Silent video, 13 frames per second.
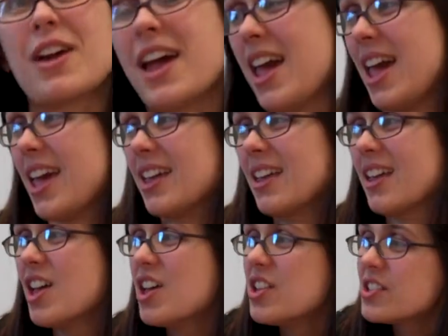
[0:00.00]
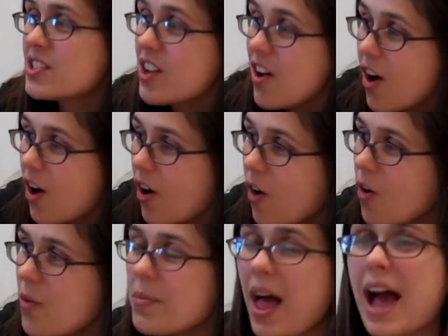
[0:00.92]
Right.
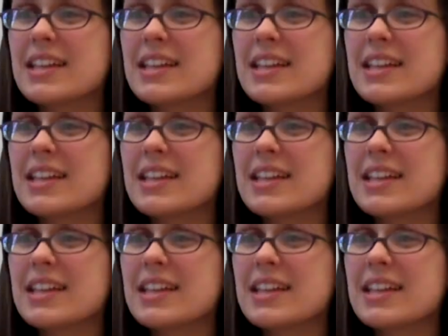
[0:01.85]
So,